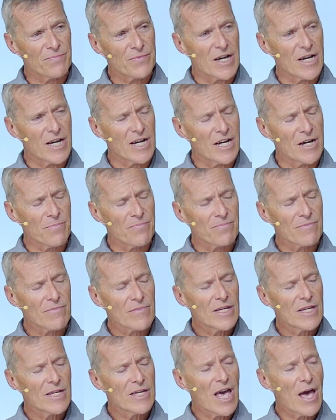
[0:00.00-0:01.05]
uh,
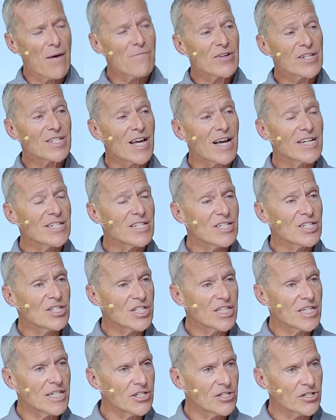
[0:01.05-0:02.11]
emphasizes
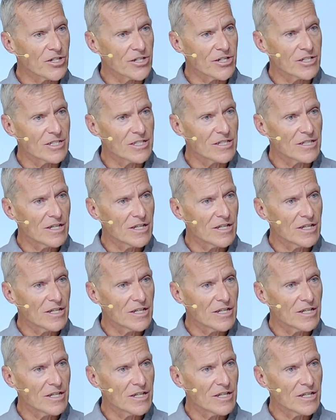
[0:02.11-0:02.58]
teachers,